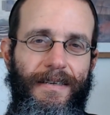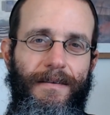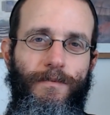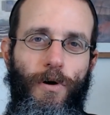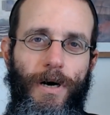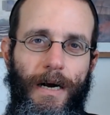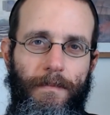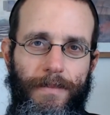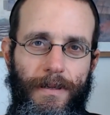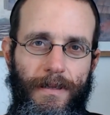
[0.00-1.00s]
more
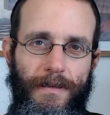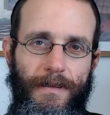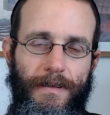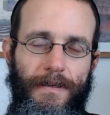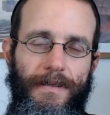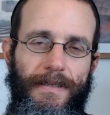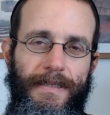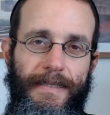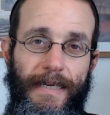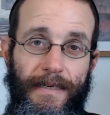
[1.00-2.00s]
humble
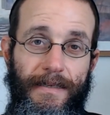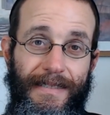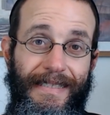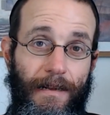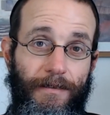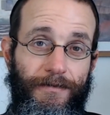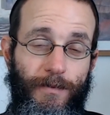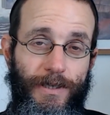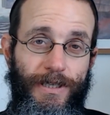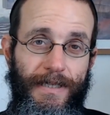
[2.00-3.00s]
self,
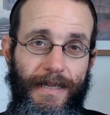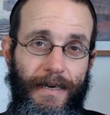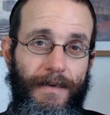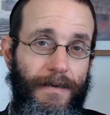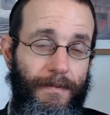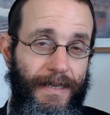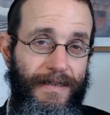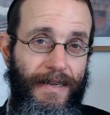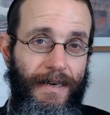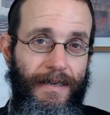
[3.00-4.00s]
which is like a
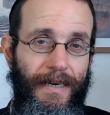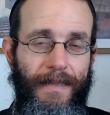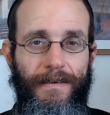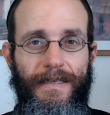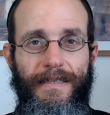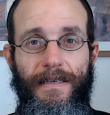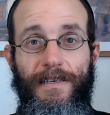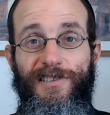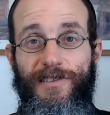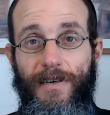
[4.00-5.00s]
matzah, and there is an
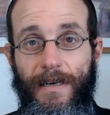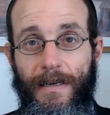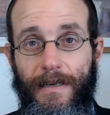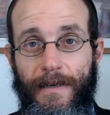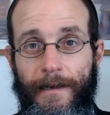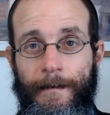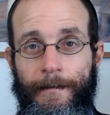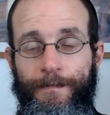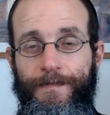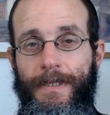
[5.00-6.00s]
external
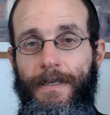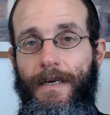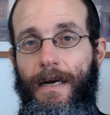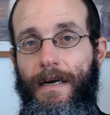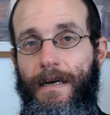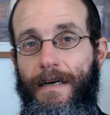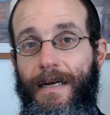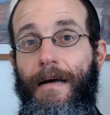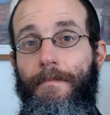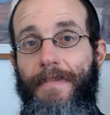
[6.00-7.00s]

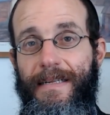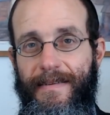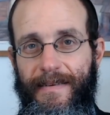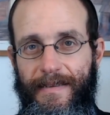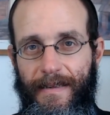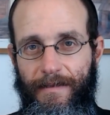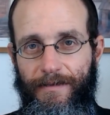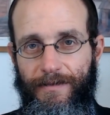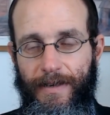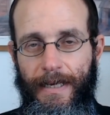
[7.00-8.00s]
chametz
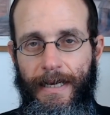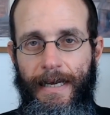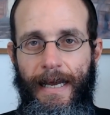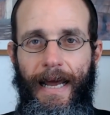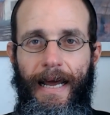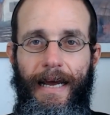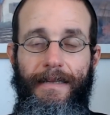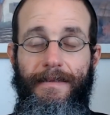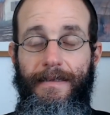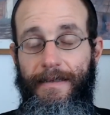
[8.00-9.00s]
self.
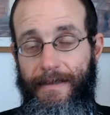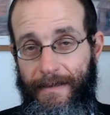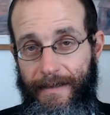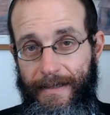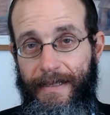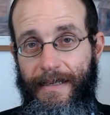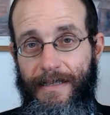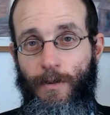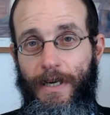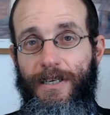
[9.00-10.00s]
And this is
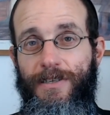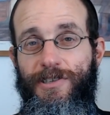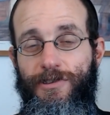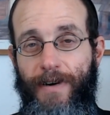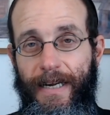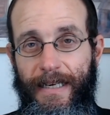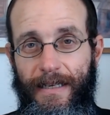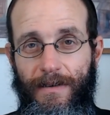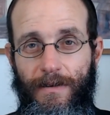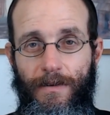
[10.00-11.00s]
the one
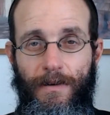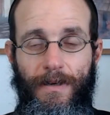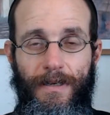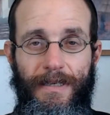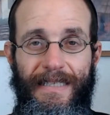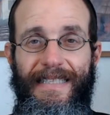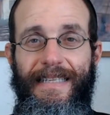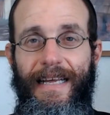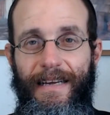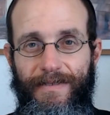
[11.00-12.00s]
constraining or
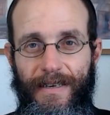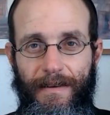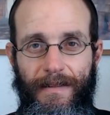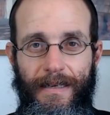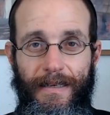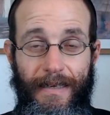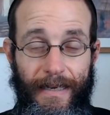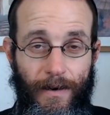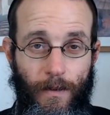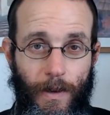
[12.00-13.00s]
enslaving the
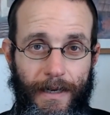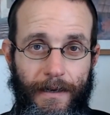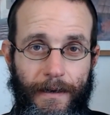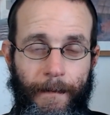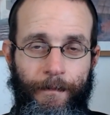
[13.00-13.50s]
inner one.